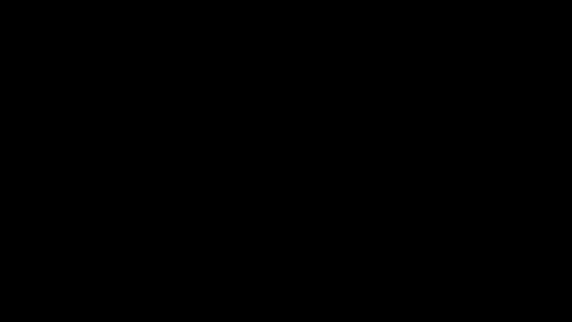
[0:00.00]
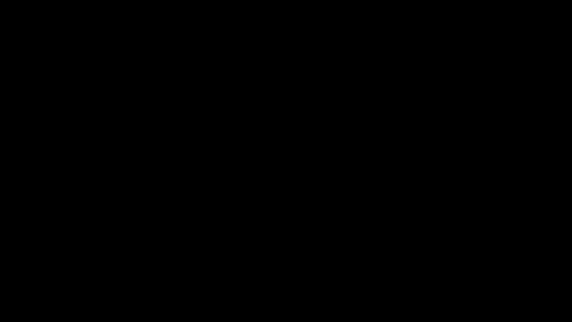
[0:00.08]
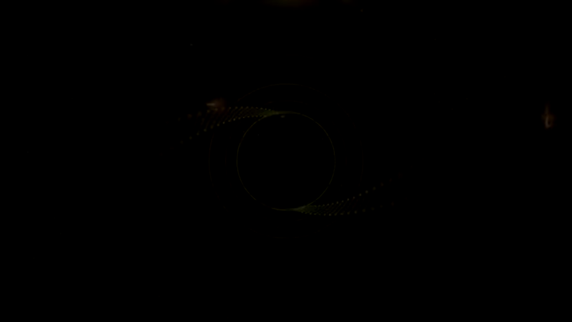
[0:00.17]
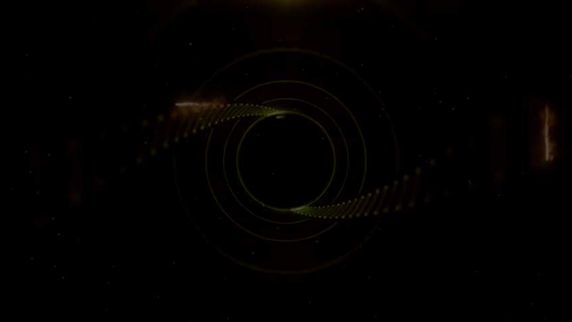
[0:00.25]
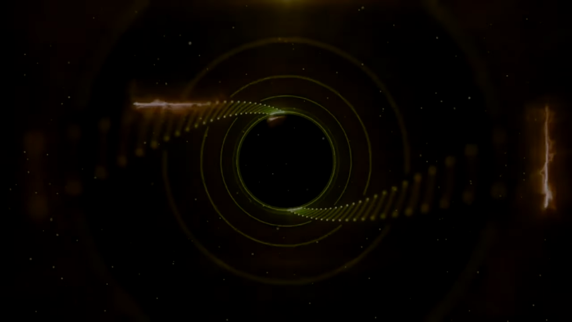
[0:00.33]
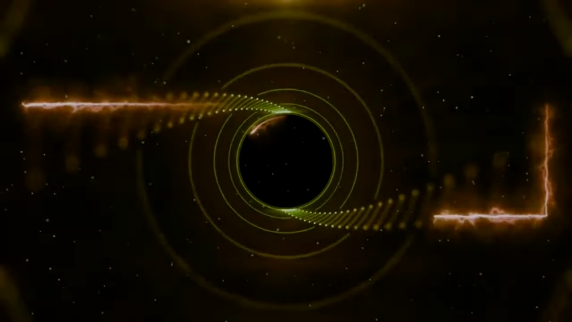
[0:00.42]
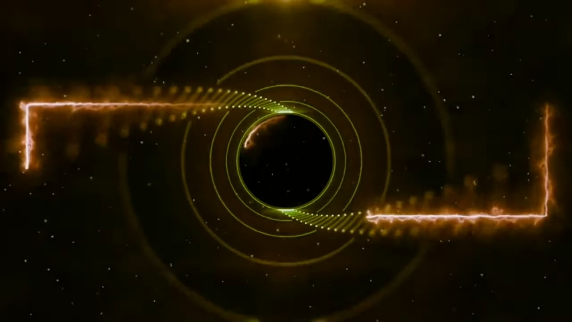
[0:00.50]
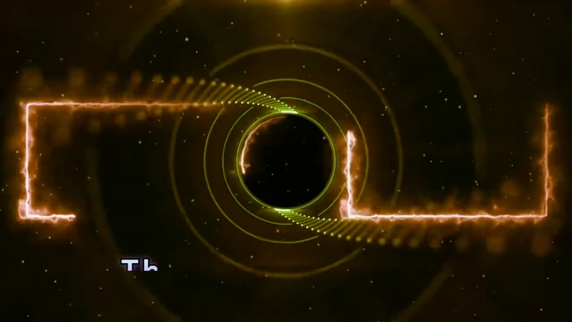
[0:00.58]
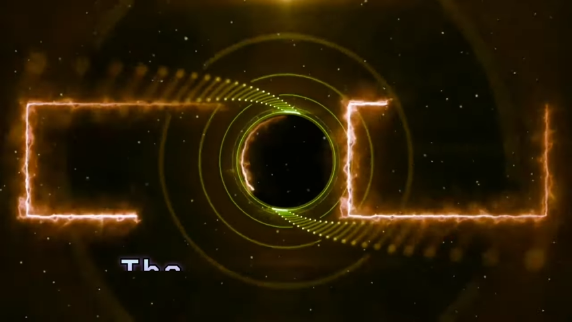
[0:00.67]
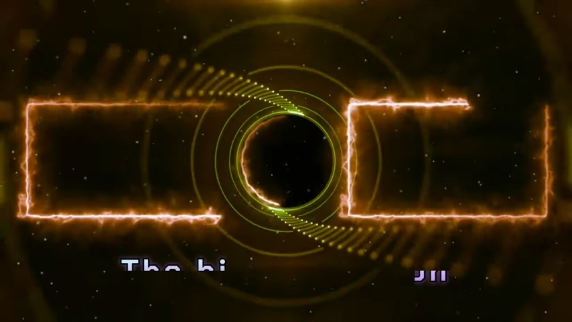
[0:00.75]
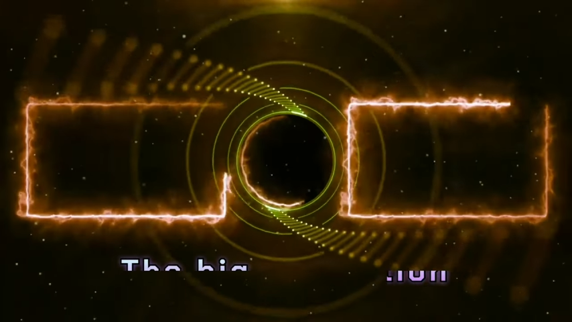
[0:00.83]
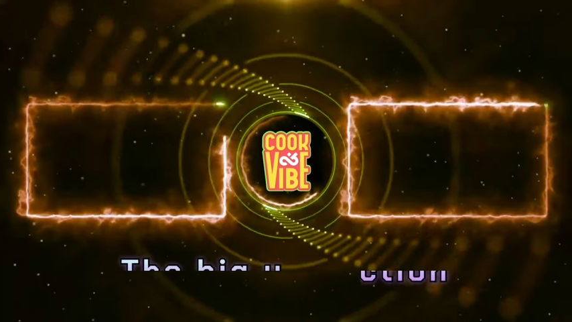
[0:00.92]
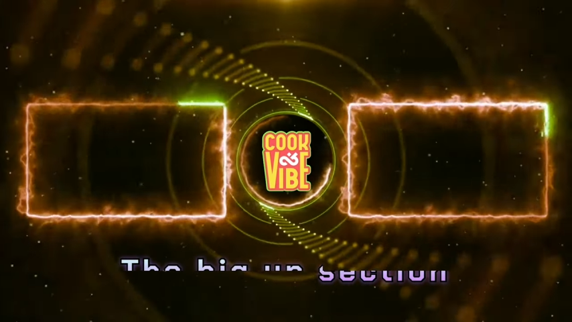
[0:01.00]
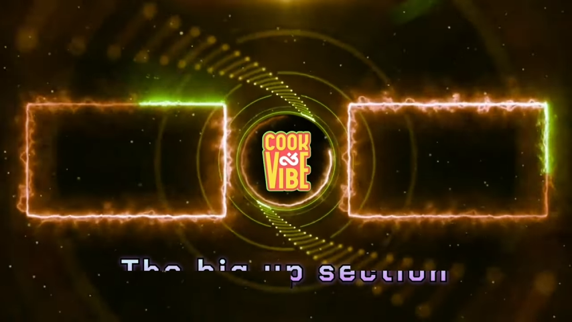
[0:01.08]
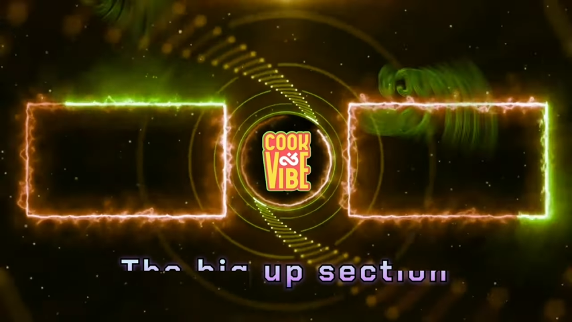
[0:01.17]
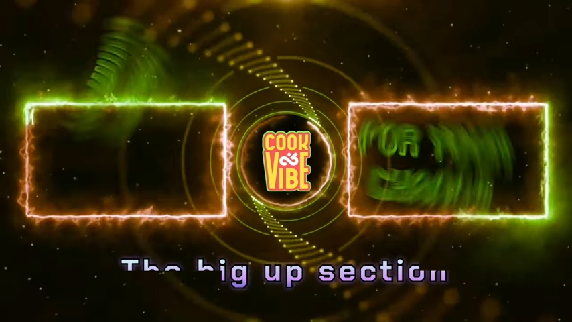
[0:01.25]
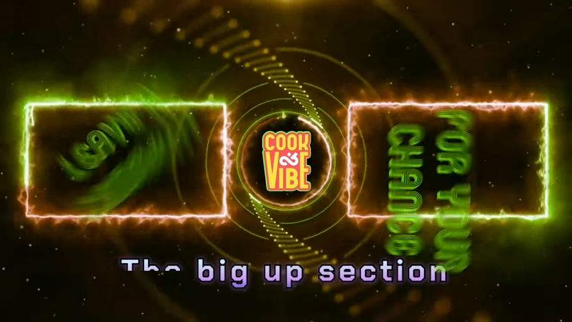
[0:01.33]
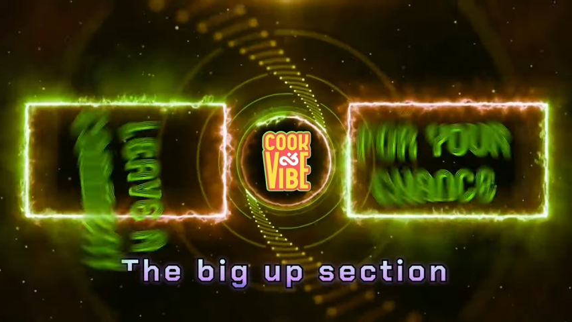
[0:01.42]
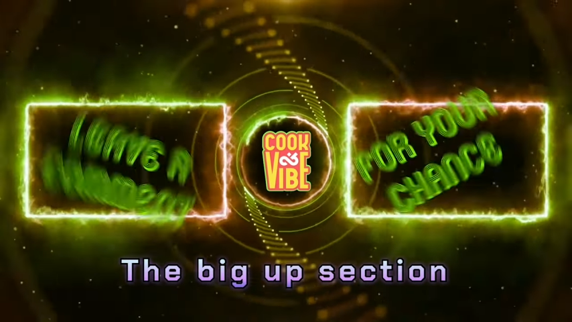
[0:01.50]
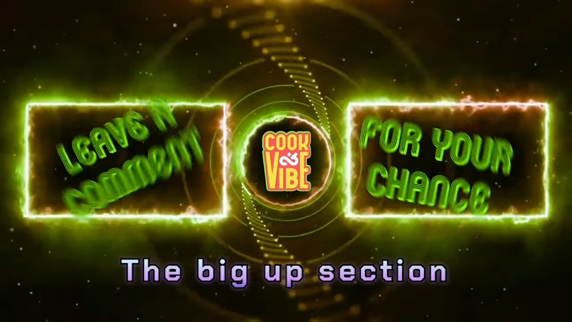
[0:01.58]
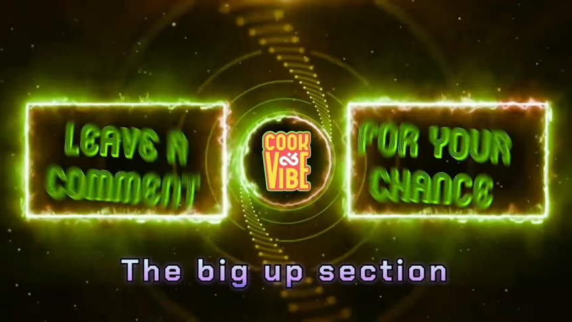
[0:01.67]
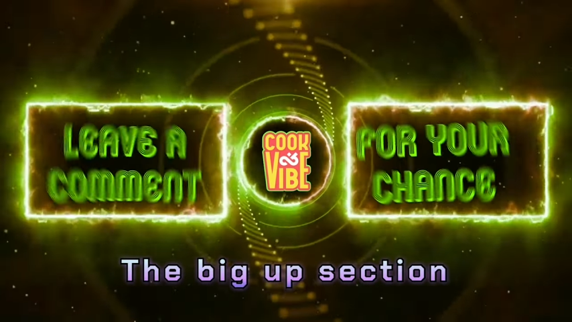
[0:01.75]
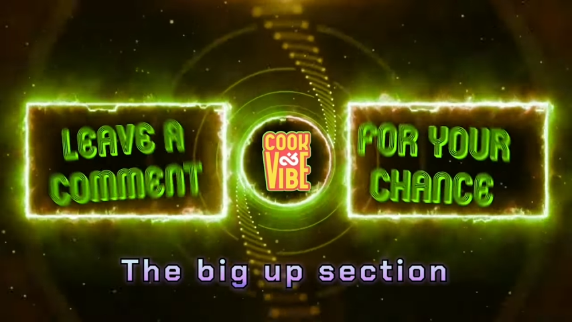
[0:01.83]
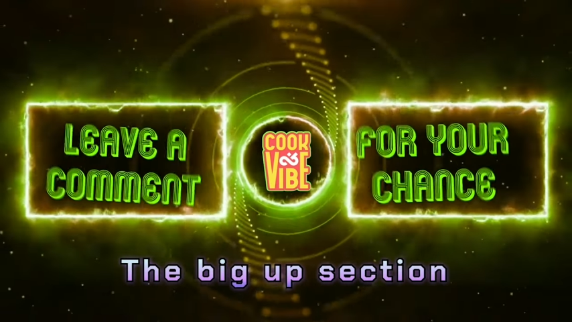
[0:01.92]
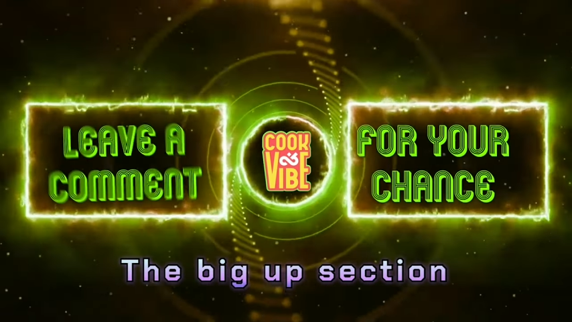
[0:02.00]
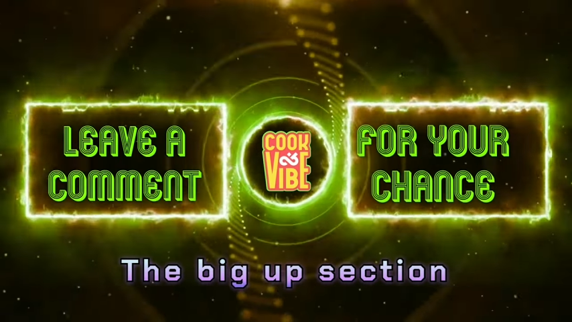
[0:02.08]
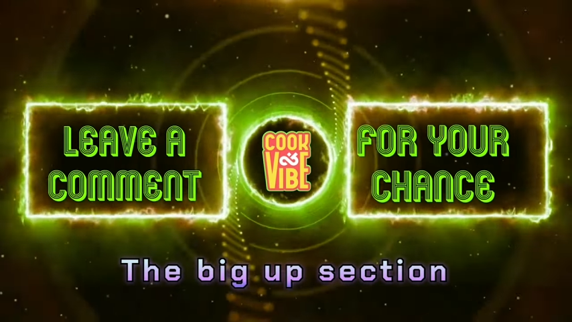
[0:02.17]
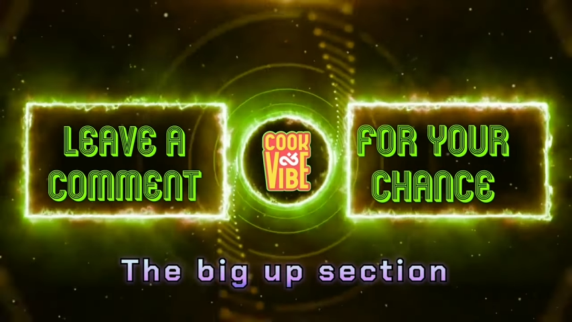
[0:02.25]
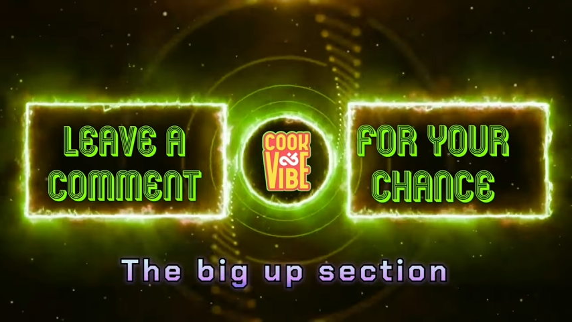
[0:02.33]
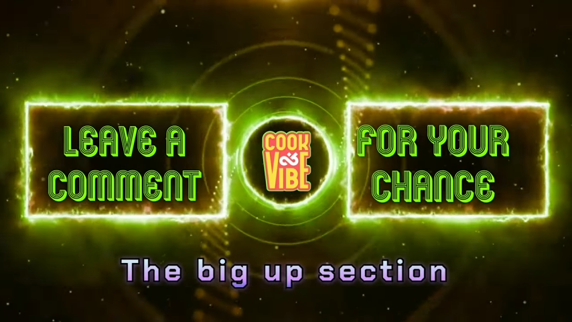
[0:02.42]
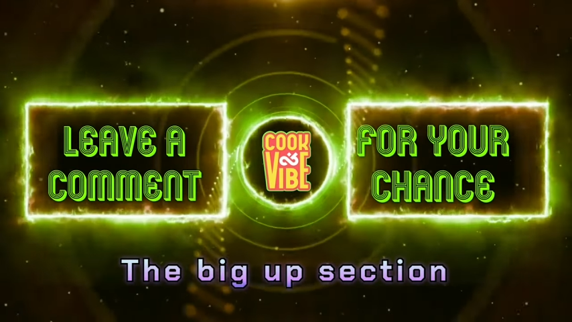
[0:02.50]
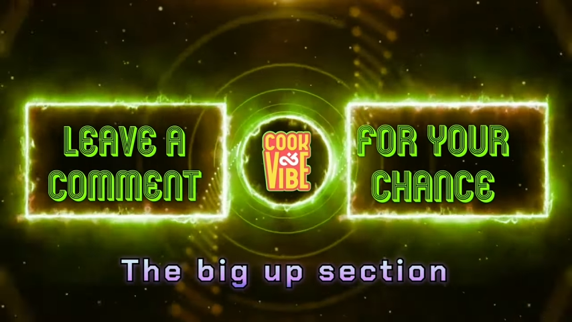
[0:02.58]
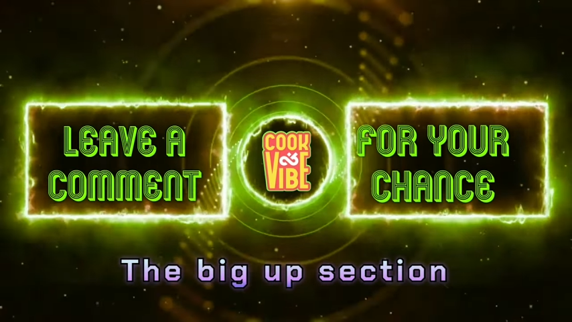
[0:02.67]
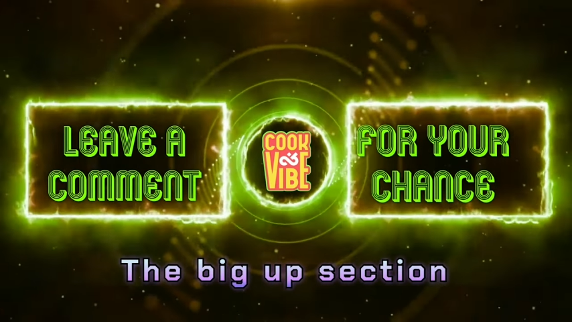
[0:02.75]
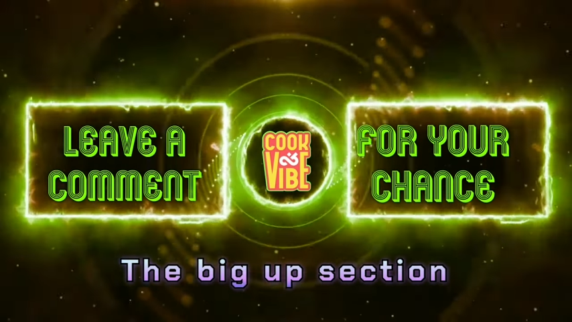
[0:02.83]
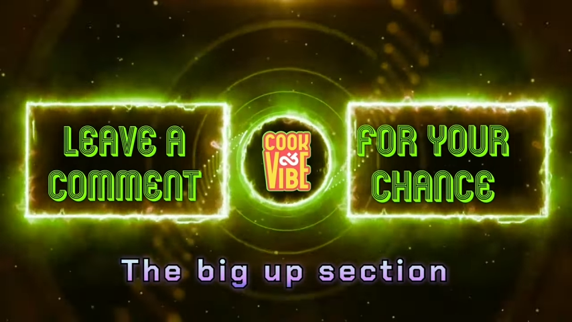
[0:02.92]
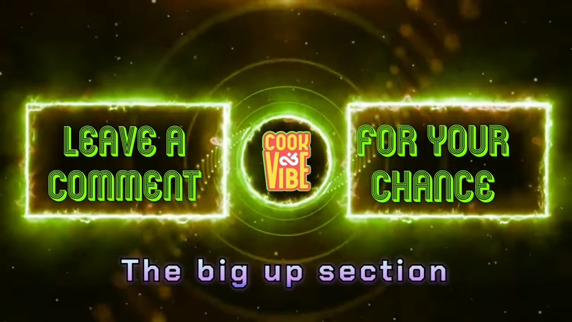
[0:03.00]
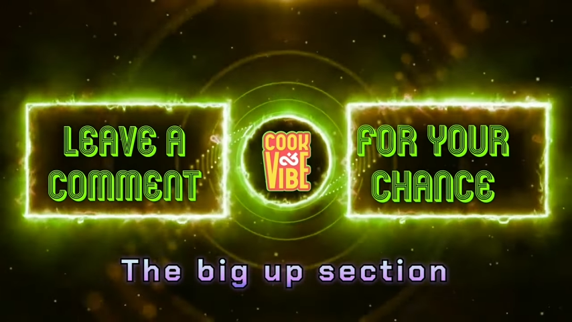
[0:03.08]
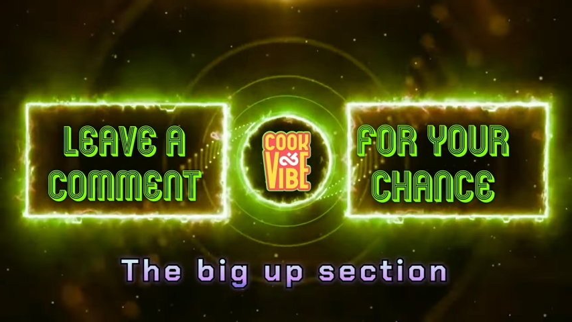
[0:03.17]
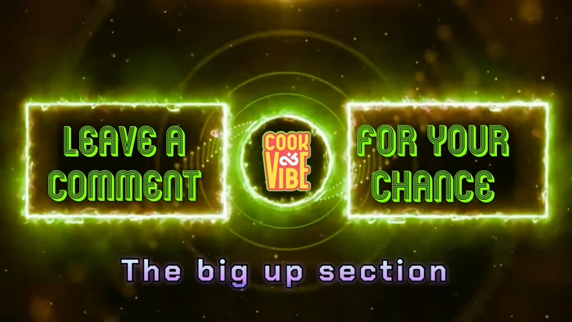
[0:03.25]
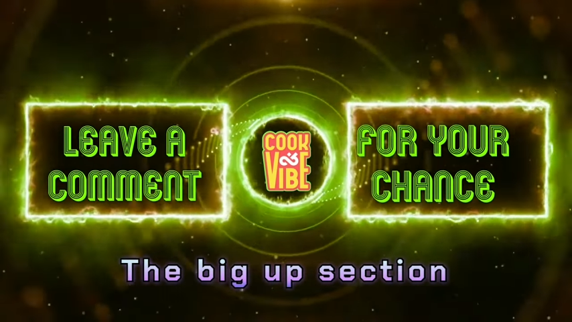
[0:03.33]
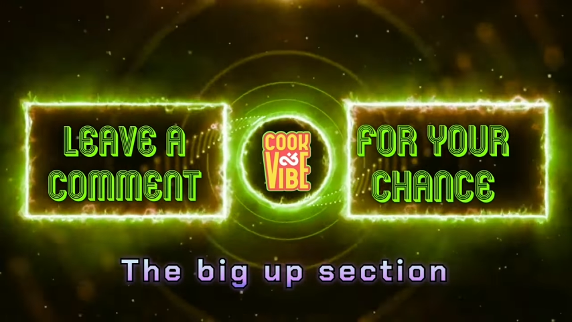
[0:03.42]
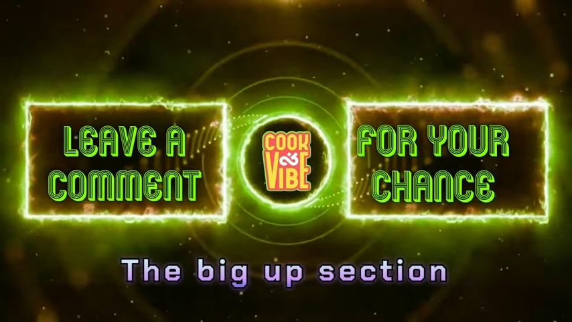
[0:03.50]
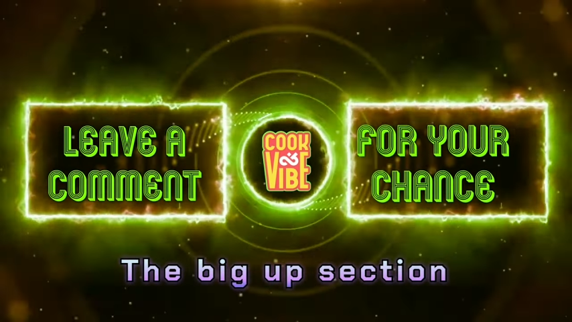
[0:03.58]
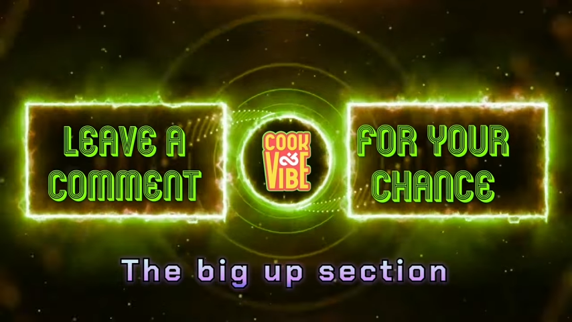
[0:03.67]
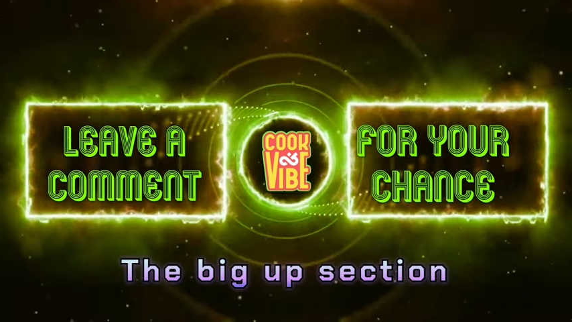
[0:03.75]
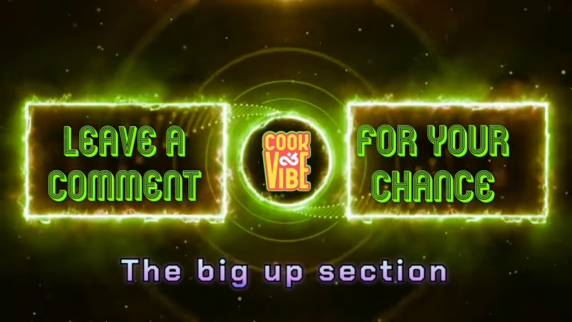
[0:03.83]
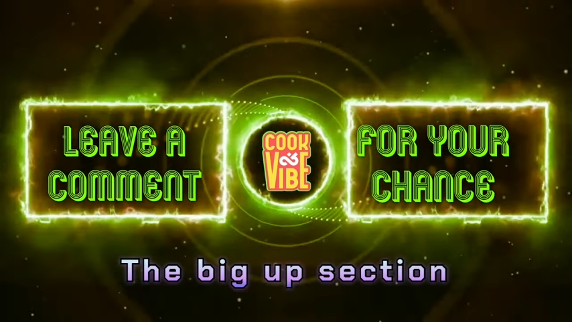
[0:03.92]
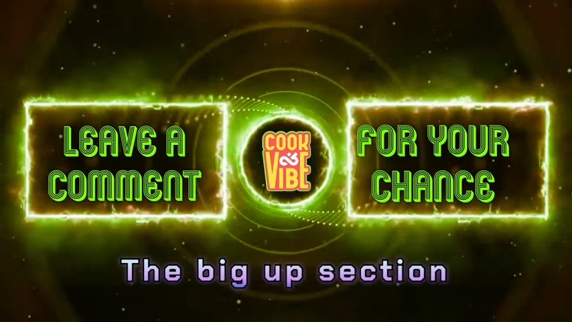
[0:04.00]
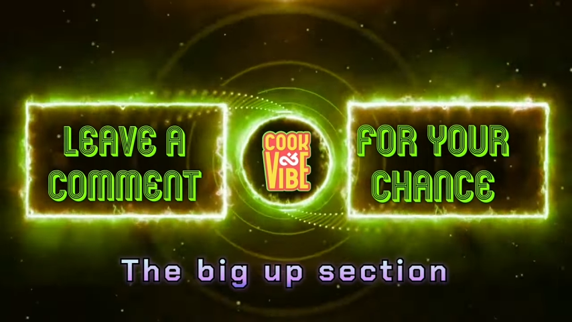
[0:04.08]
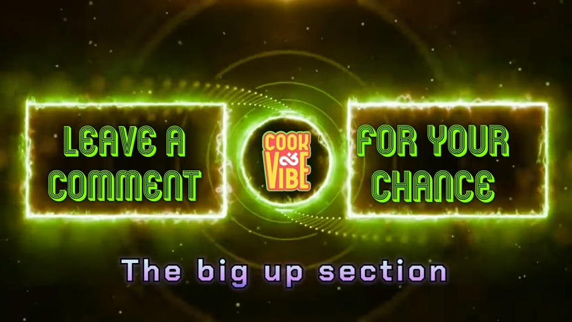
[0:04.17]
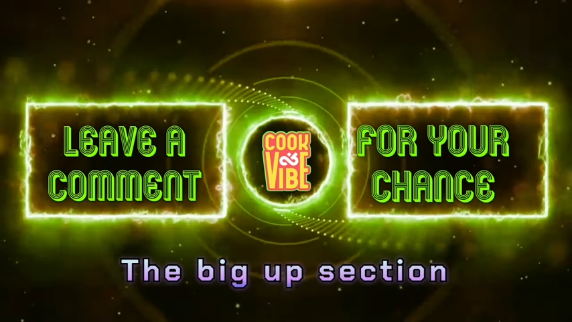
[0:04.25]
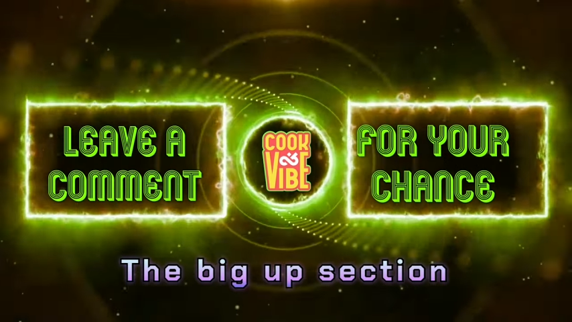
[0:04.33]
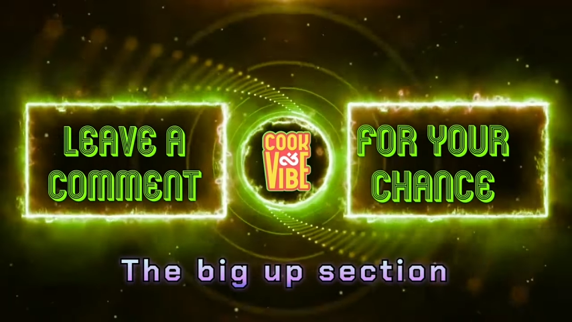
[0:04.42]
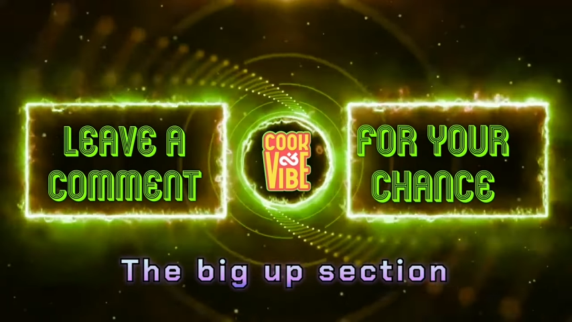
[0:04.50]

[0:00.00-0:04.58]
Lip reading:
(no speaker visible)